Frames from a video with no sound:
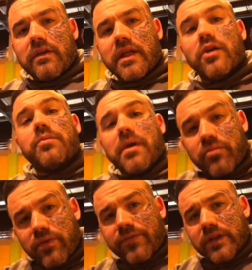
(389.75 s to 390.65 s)
then it would be a
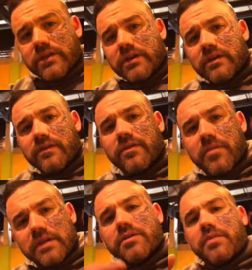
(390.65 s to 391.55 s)
privilege for
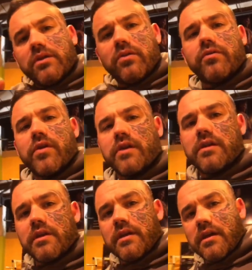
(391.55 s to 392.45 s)
me to be your friend.
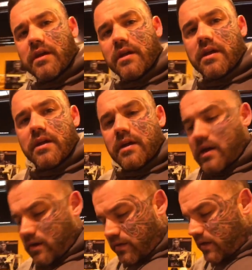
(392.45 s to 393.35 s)

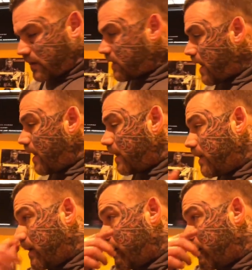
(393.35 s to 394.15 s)
And I think that